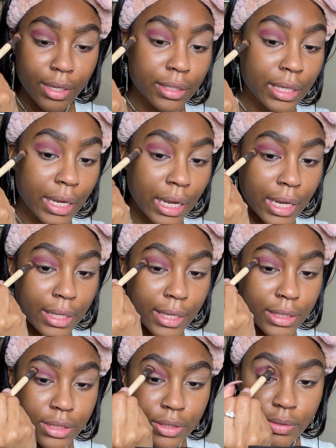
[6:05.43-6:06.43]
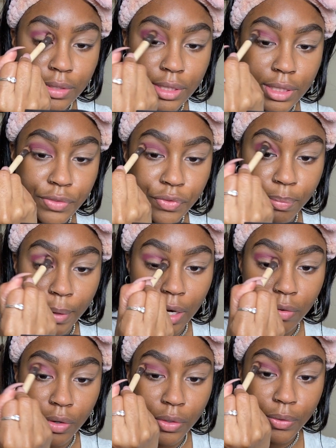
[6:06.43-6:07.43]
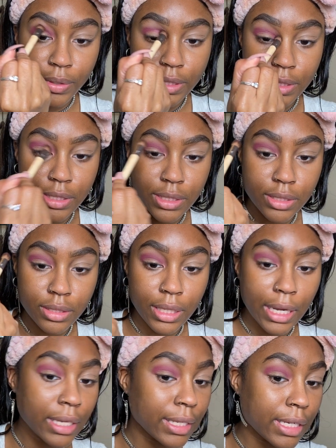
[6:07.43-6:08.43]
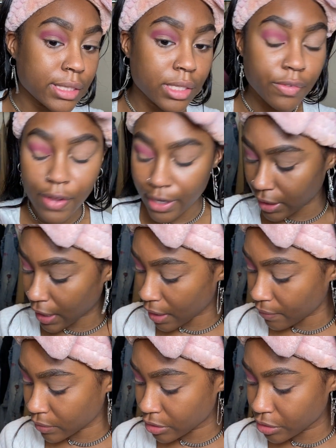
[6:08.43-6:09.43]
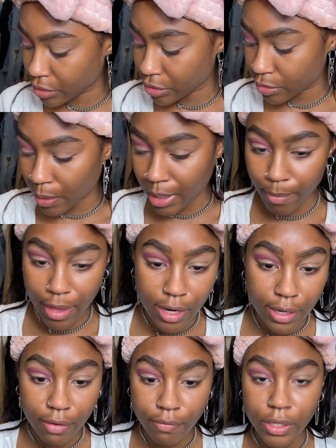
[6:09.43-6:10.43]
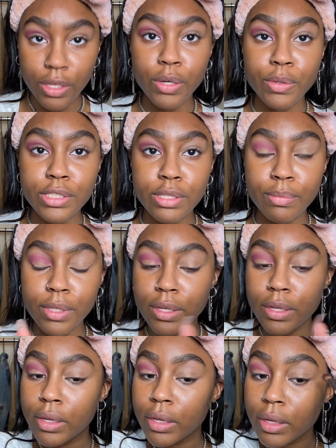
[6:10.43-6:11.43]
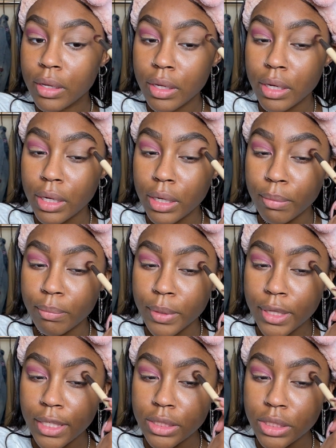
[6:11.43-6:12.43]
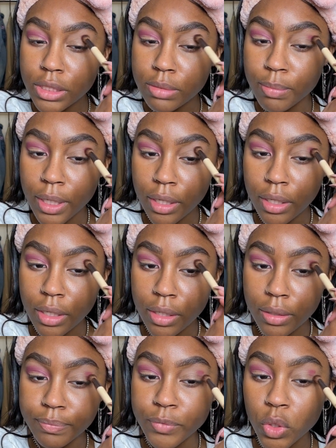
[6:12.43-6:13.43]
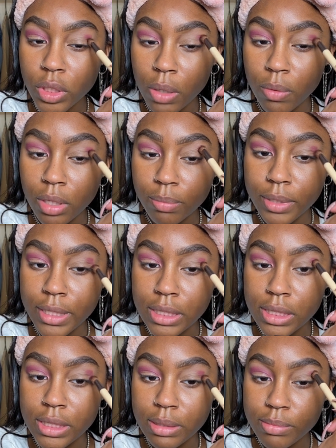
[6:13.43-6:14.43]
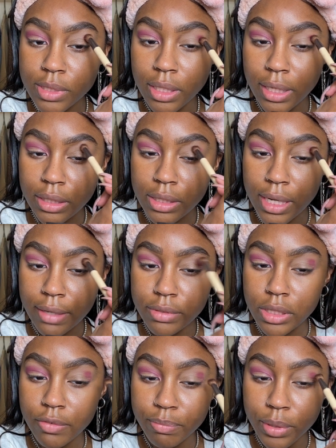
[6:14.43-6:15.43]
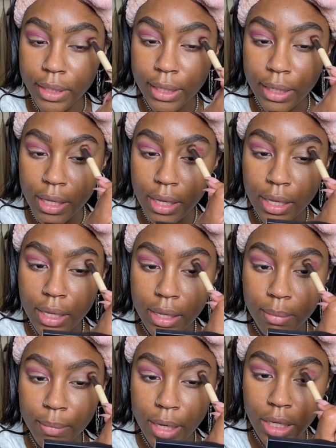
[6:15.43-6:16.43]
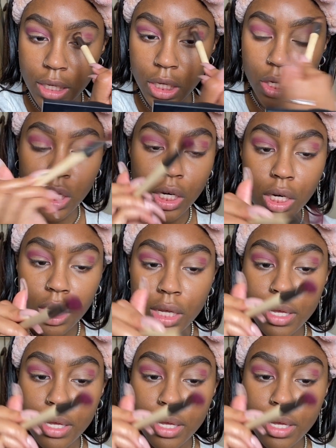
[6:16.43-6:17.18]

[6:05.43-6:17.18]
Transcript: Like I like to use things for background noise. Like I like stuff I can half listen to while I'm editing a video or something. But that's just me, you know? Or like while I'm playing Sims, I like to have stuff playing in my ear.